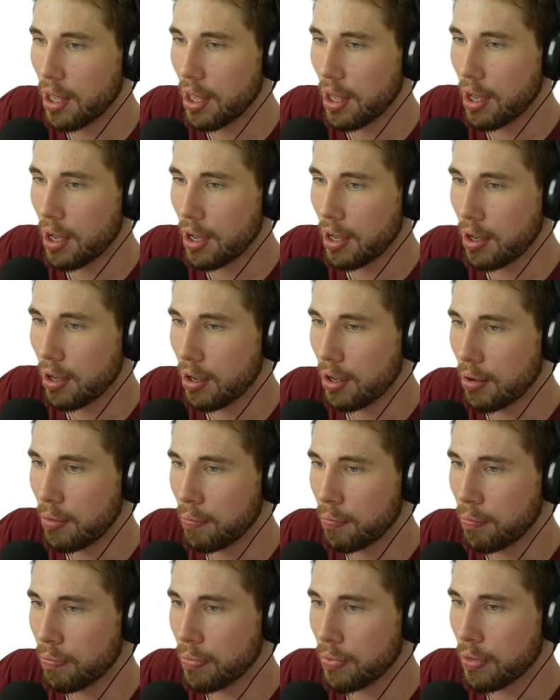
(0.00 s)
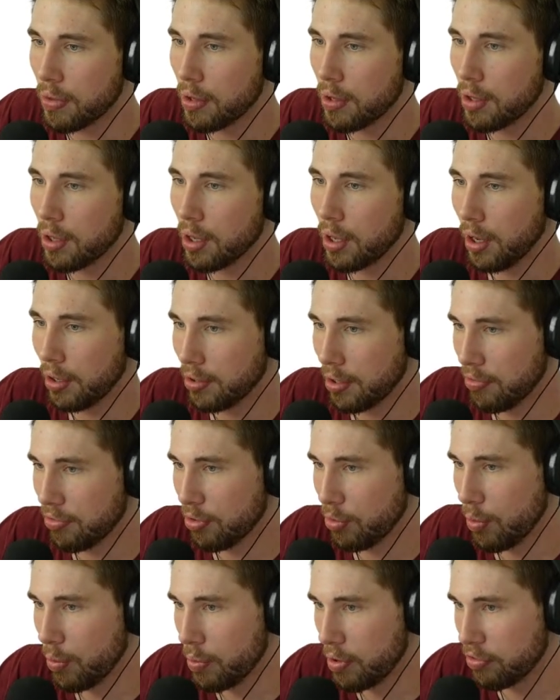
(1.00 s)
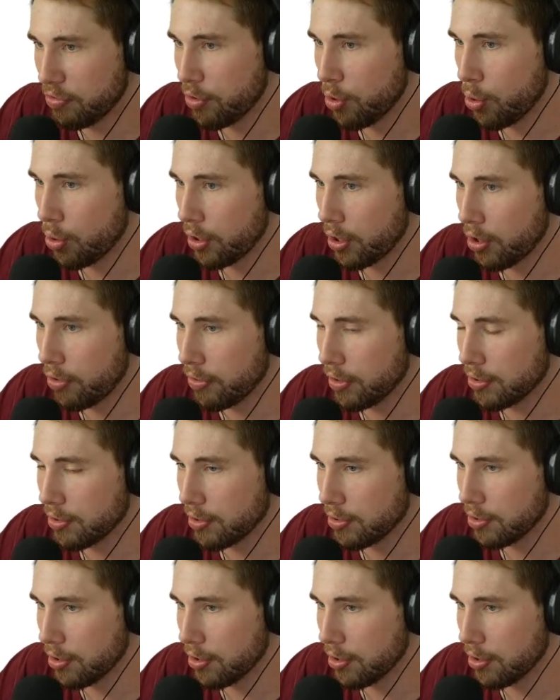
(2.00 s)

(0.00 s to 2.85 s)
Except for when we're falling, obviously.